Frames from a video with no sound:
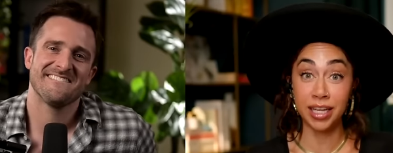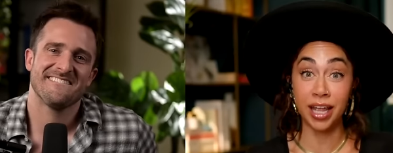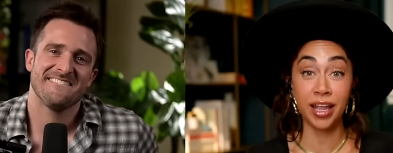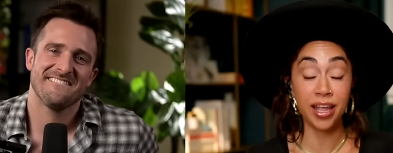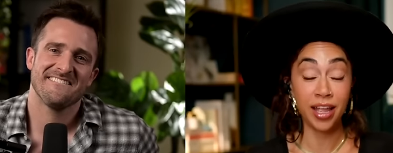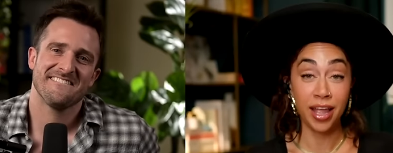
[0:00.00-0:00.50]
Speaker 1: and
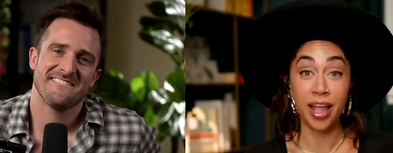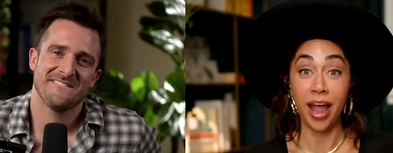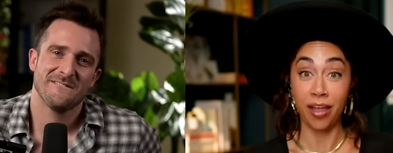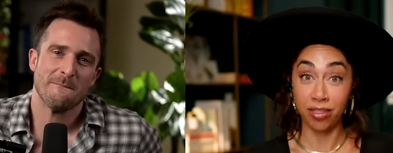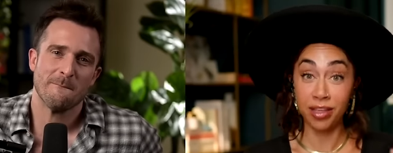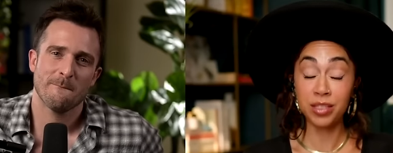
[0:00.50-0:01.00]
say,
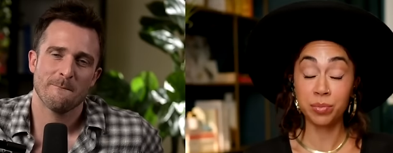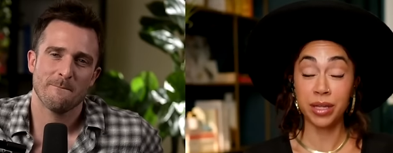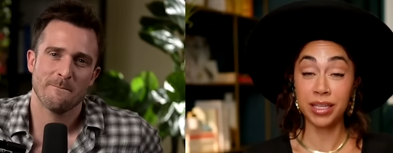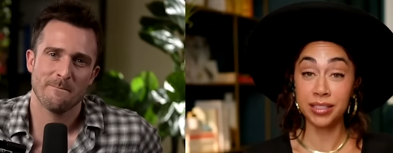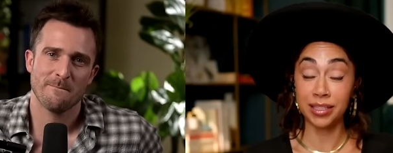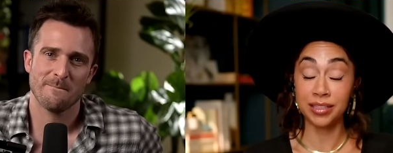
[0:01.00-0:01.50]
at this
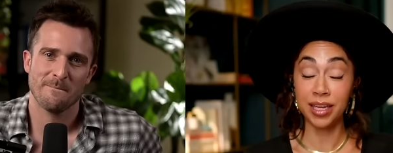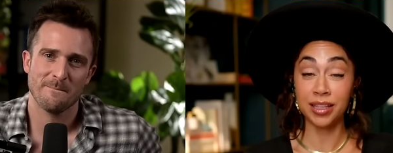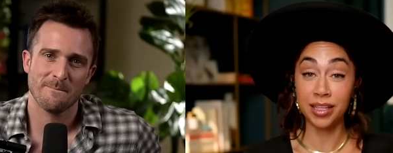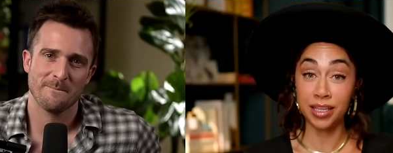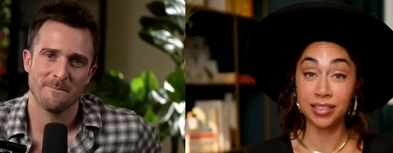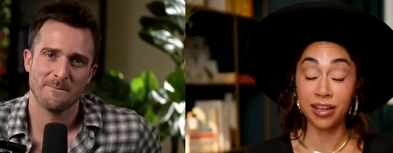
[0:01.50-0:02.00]
place, I
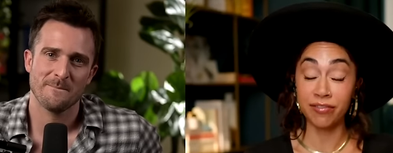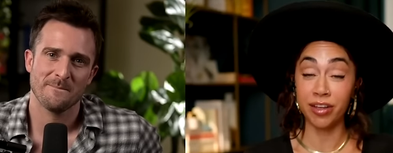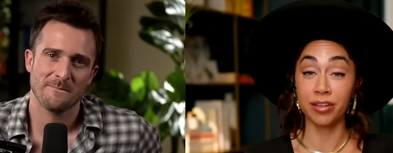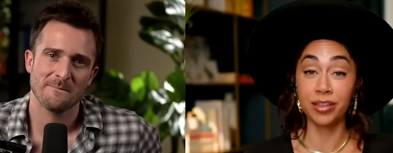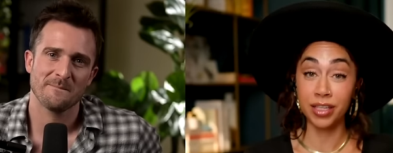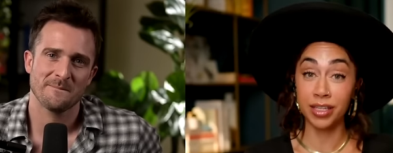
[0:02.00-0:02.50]
said this, I
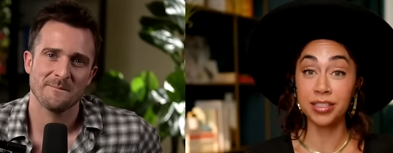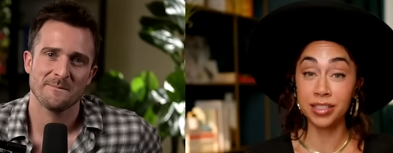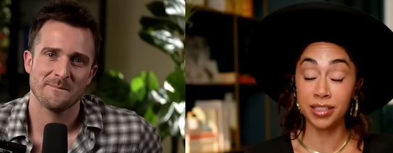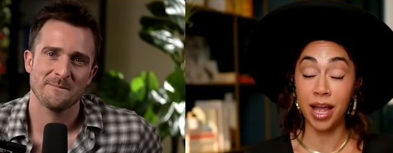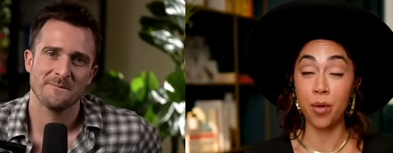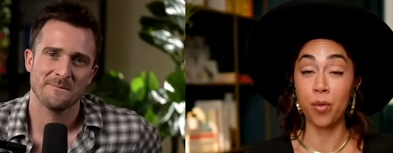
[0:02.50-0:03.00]
felt
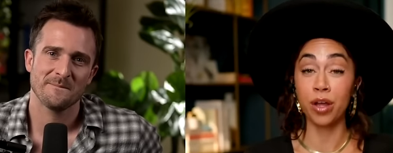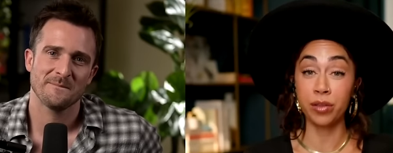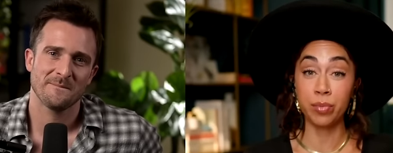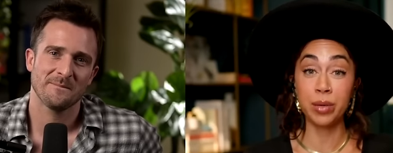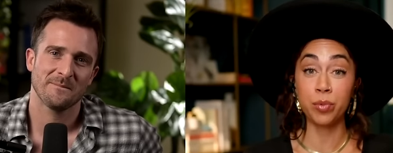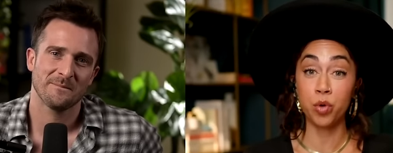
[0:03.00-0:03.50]
this. I
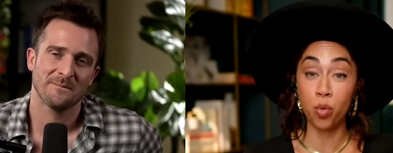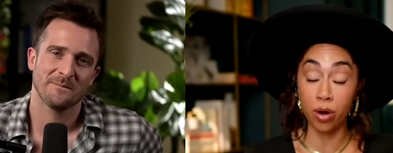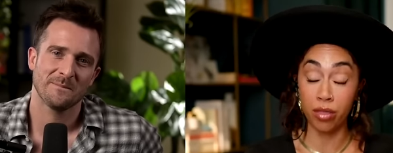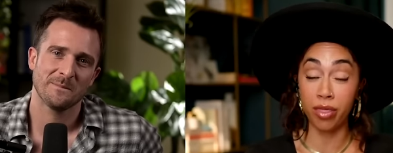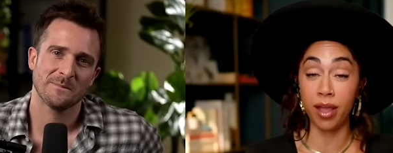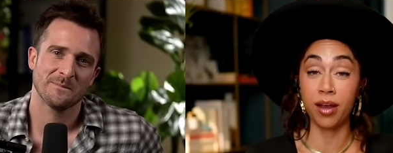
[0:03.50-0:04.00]
want the people who
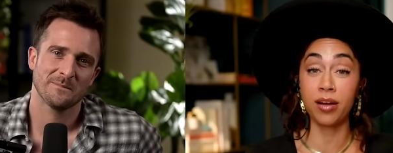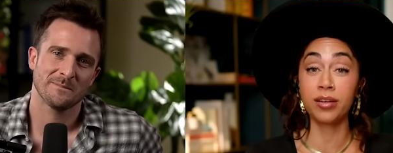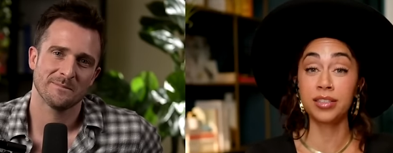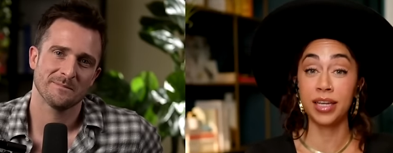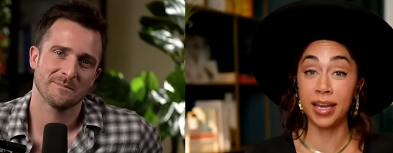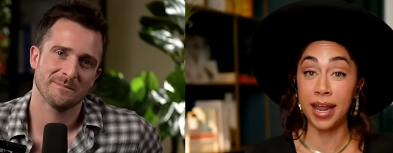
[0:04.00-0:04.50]
are
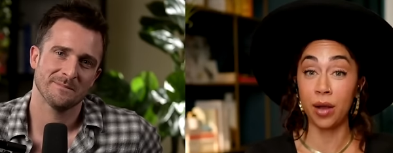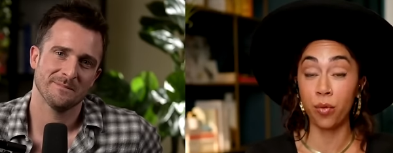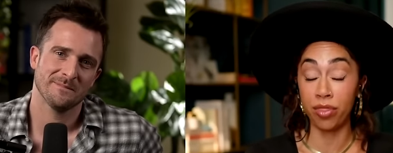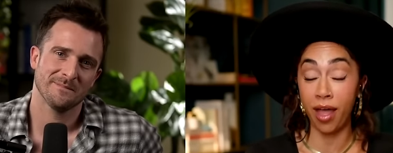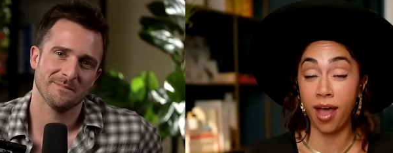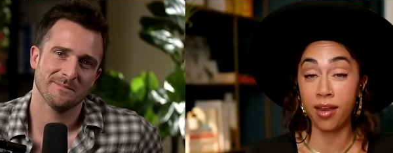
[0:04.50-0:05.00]
there to
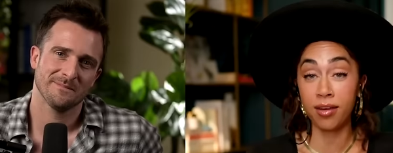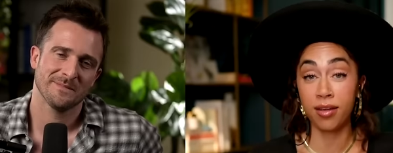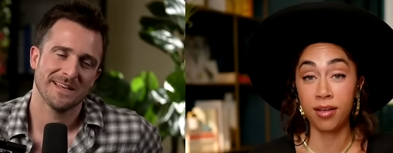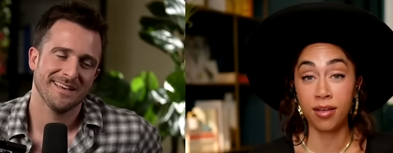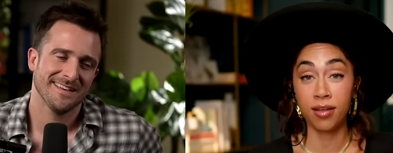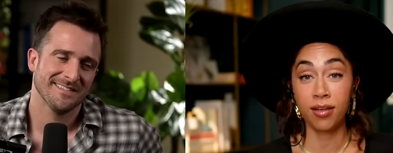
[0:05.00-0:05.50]
connect with that.
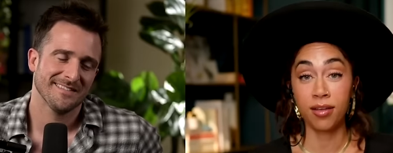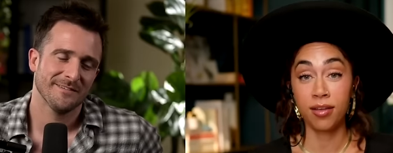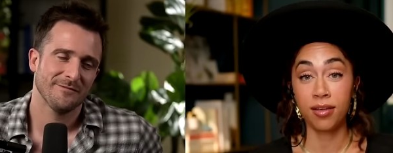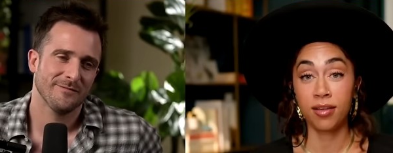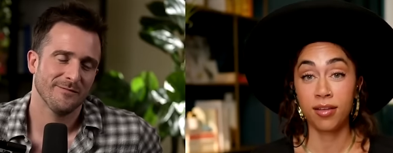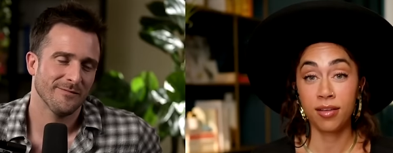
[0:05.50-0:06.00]

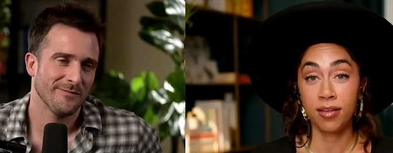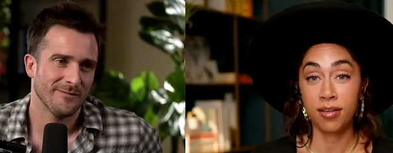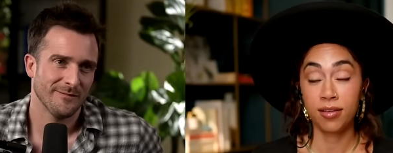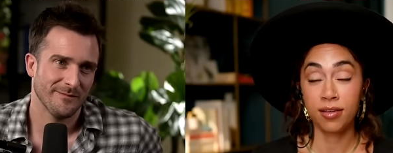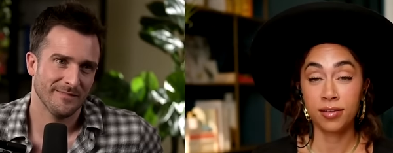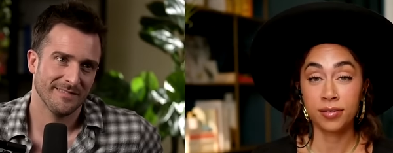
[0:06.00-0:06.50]
Speaker 2: The,
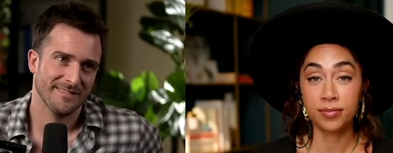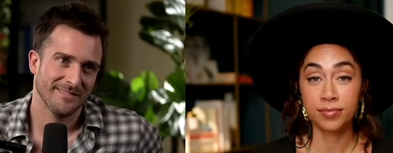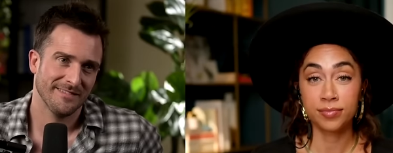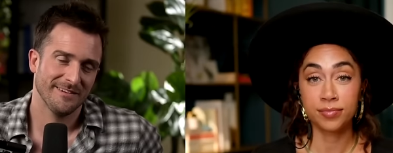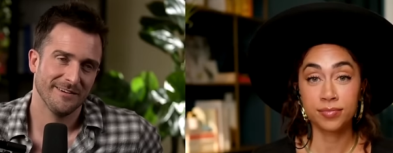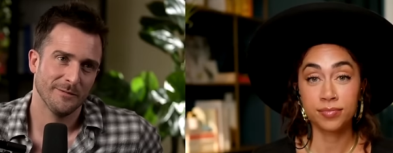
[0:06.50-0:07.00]

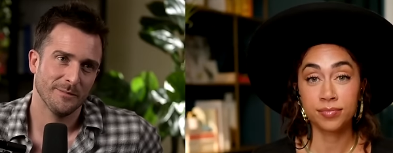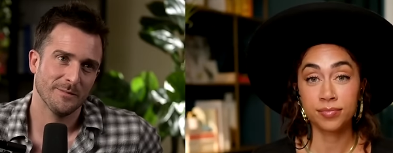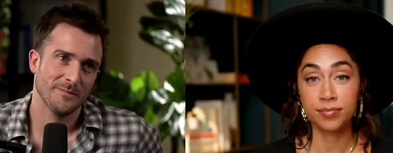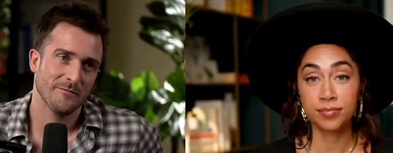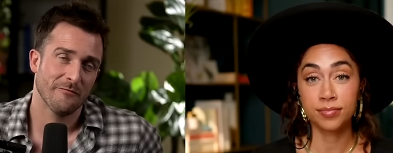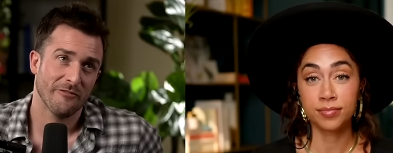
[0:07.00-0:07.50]
the
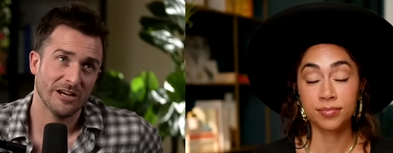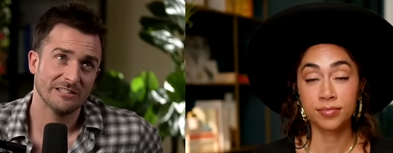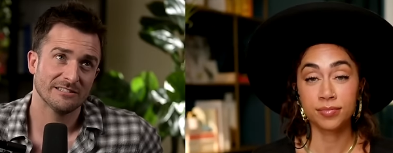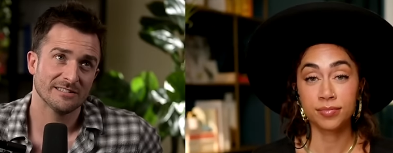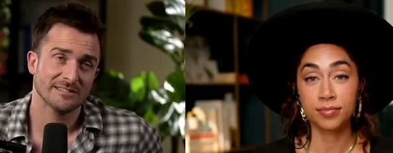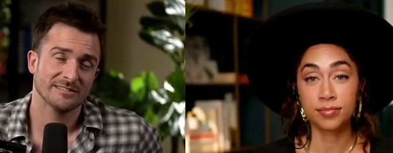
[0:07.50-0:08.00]

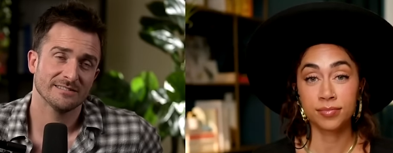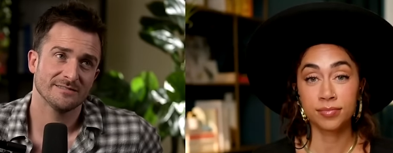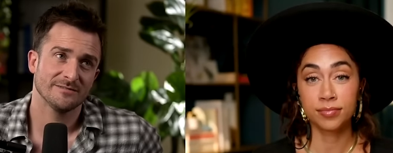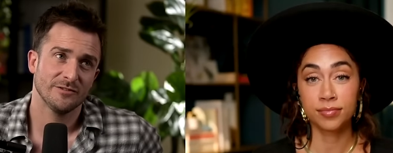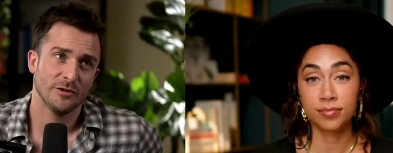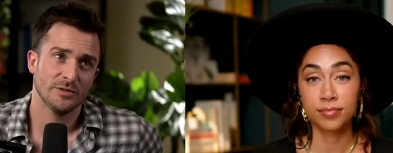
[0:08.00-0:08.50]
first
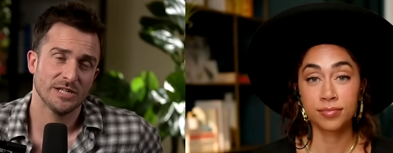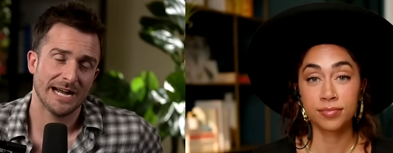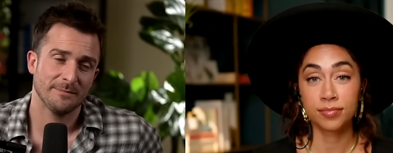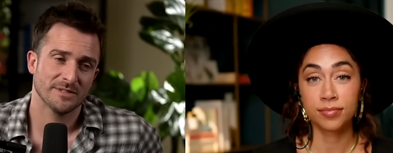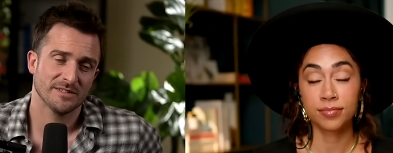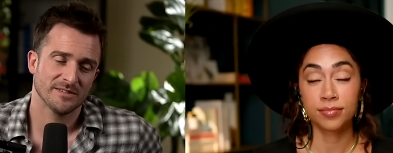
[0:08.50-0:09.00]
few
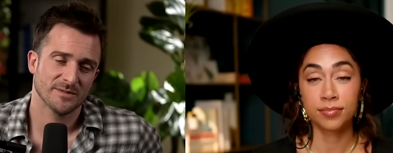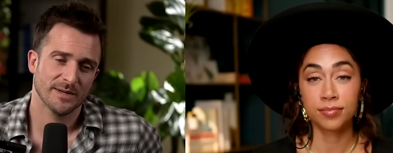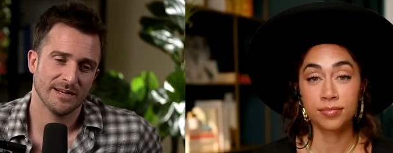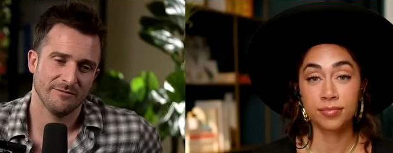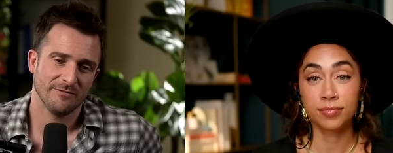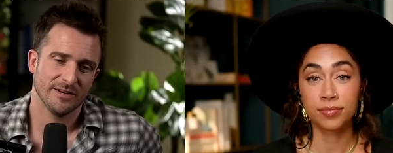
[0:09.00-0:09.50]
chapters,
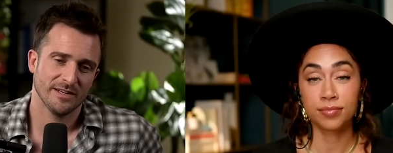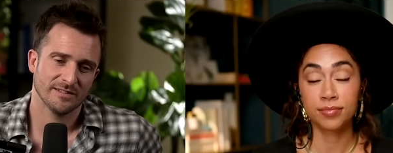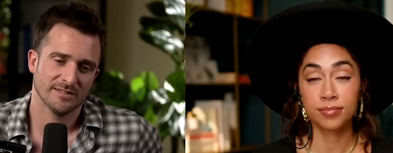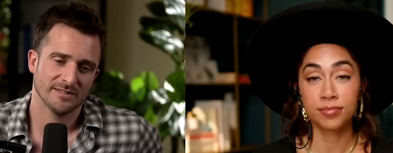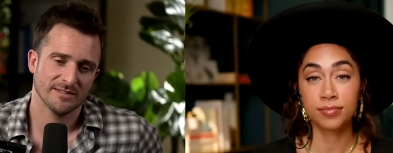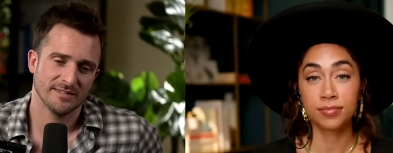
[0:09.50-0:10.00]
when I
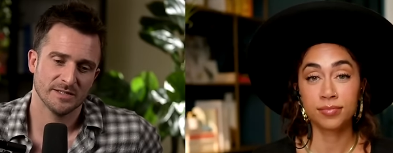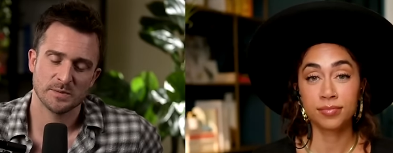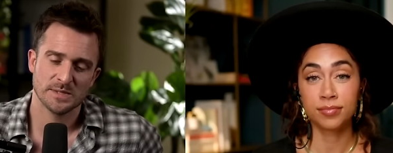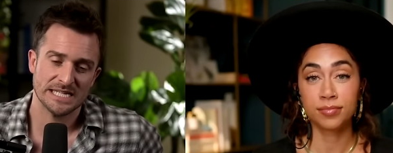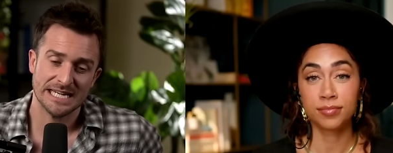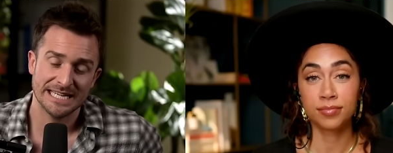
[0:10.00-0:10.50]
first,
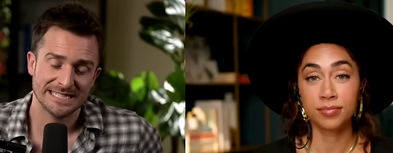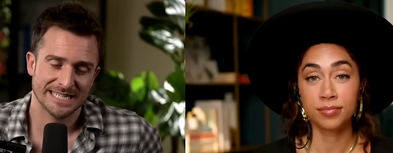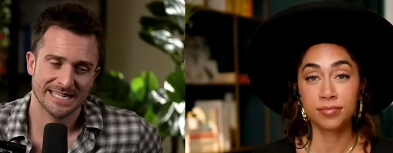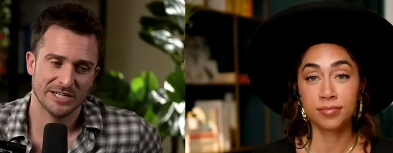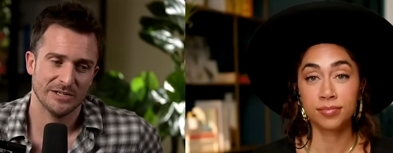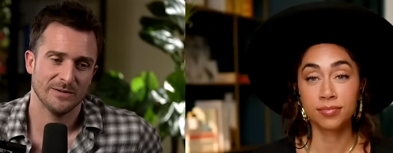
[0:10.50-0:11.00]
this was years
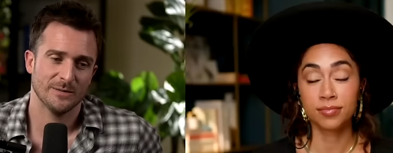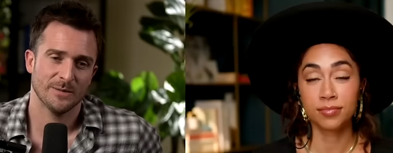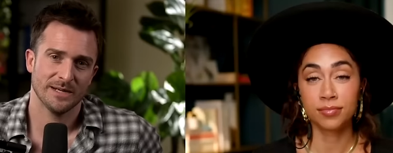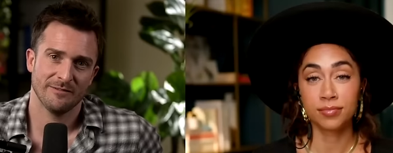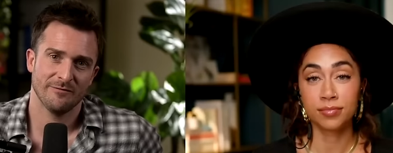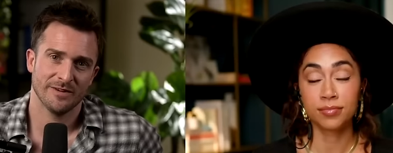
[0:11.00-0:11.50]
ago,
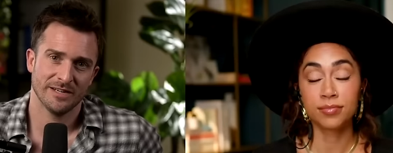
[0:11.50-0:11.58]
when I